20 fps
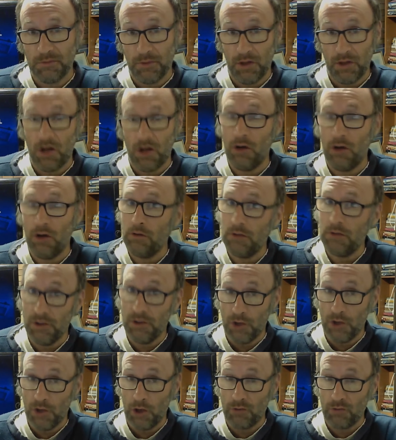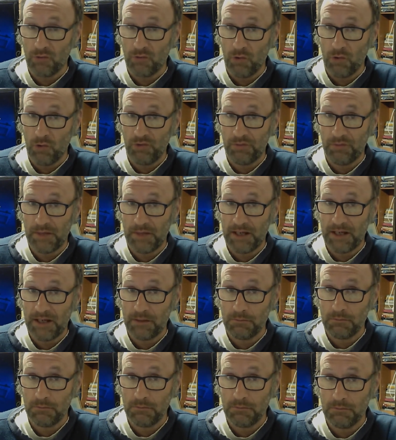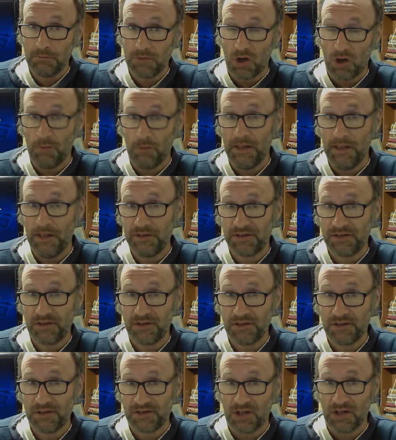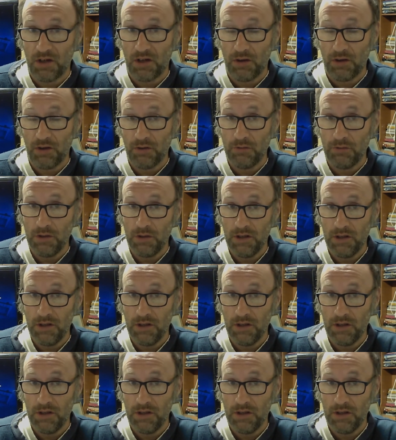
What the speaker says: below. You know the rules about comments, so